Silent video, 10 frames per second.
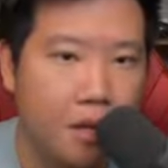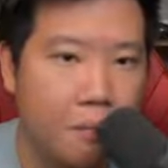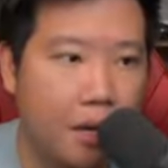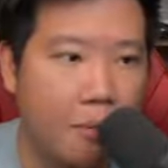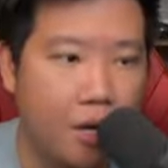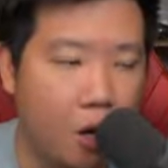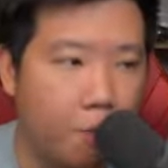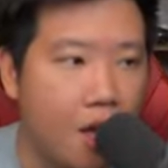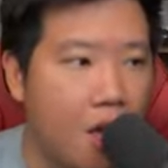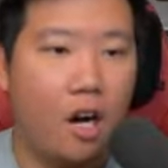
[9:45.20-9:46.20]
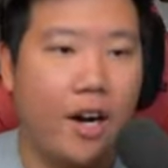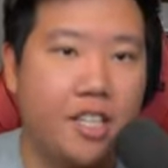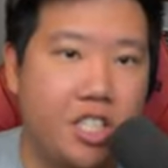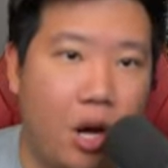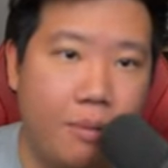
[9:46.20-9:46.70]
but let me know. All
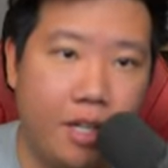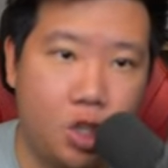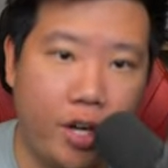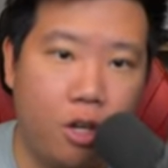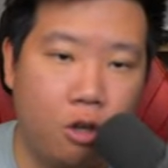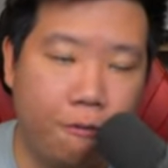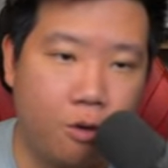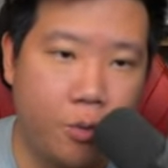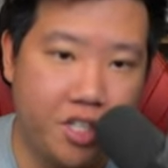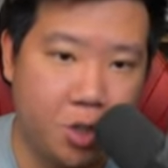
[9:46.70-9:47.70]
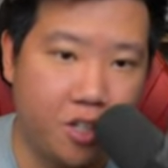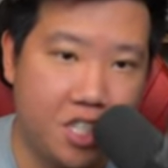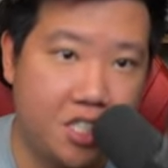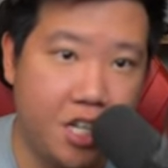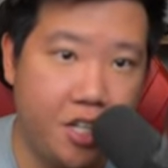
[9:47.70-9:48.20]
right, so I'm going to try to look for
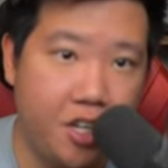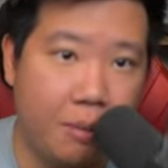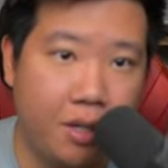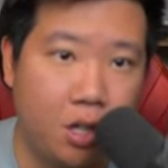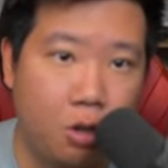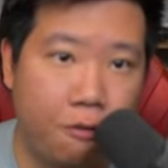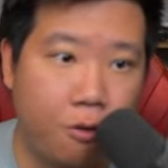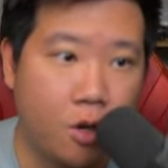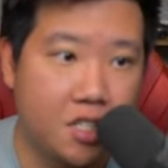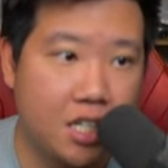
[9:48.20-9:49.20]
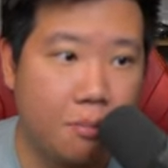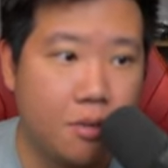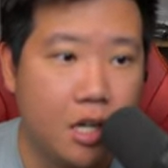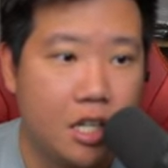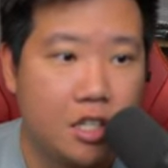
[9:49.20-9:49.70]
resources in here. I'm going to look for
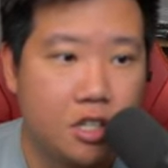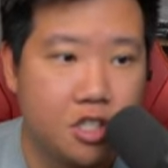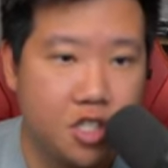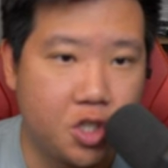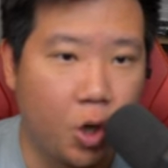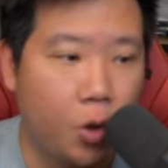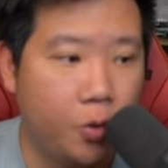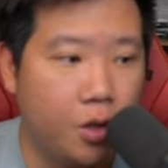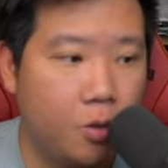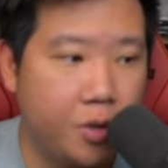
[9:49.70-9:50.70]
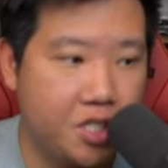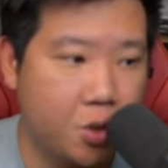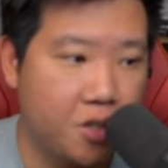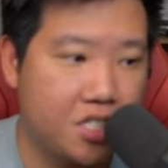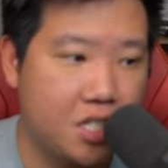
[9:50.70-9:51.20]
some stone
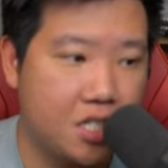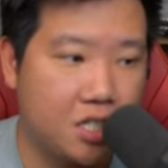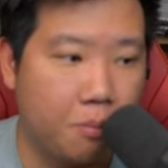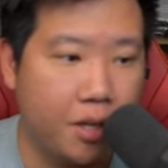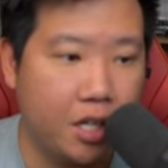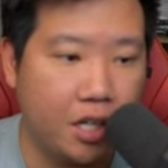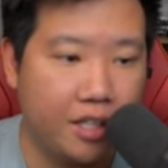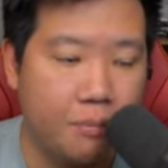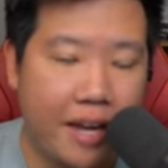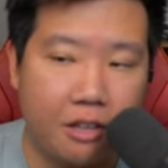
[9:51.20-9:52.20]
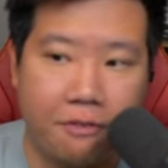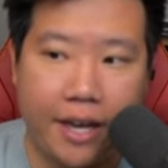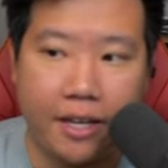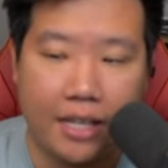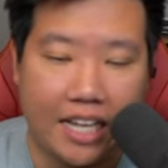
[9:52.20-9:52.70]
resources. So I'm going to click the
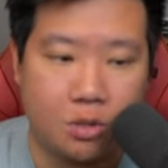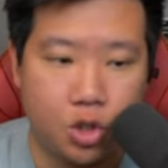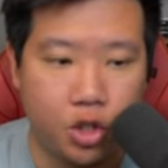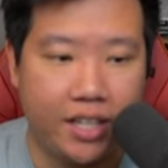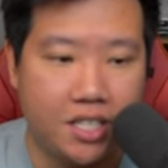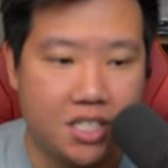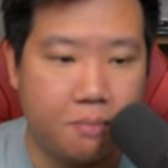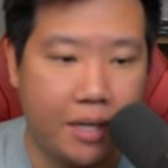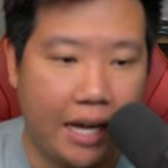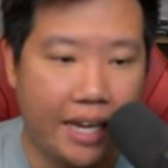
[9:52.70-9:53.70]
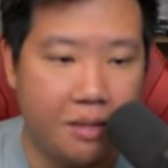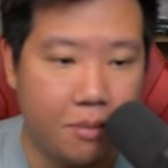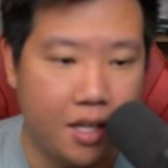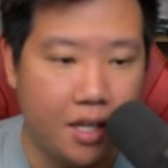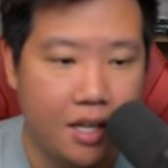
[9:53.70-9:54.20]
magnifying glass, which you can't see behind
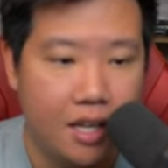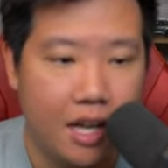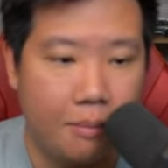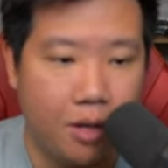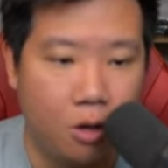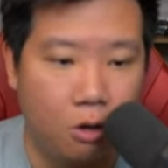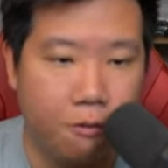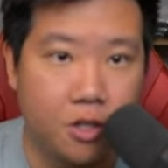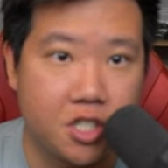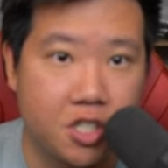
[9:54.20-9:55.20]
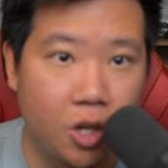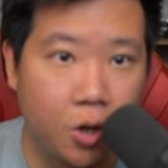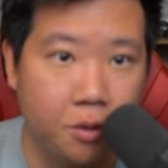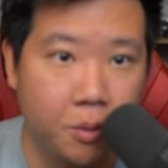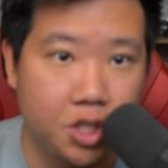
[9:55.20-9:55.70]
me. I'm going to go look for a
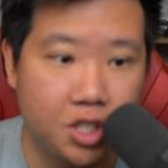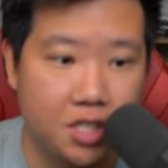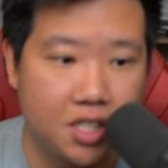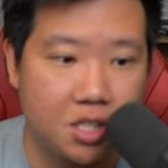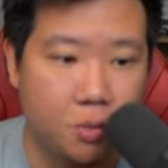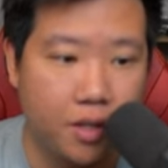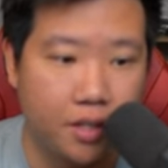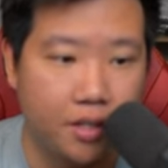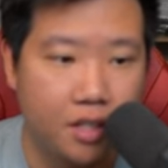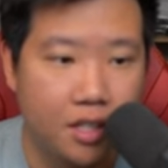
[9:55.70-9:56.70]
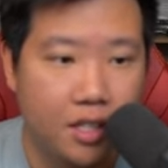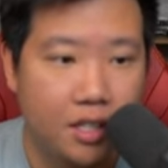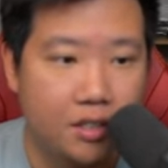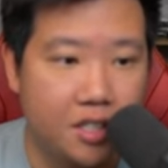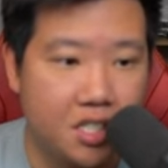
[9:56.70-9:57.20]
stone, which is this one.
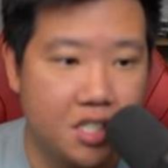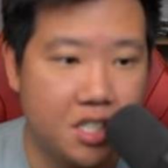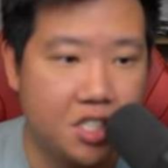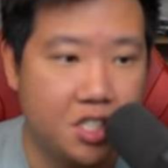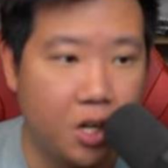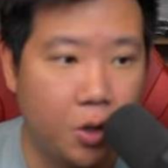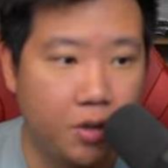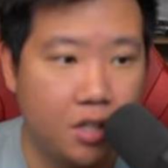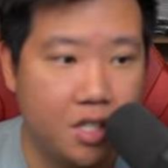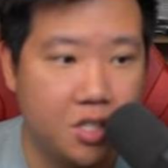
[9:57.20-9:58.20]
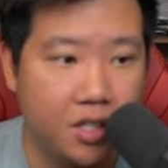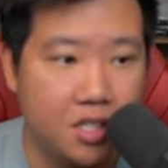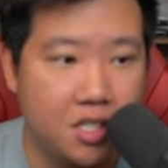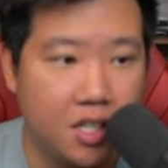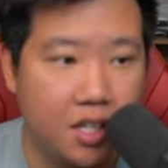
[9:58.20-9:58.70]
This is a stone, as you can
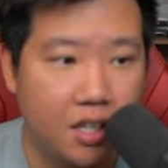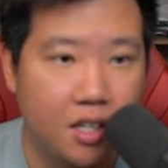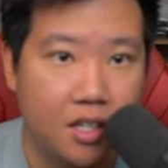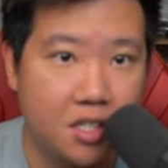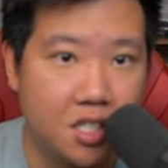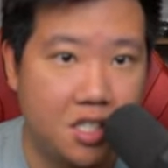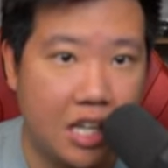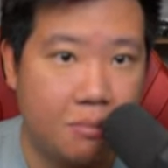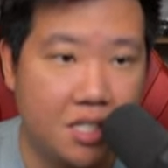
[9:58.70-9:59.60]
see. It's the same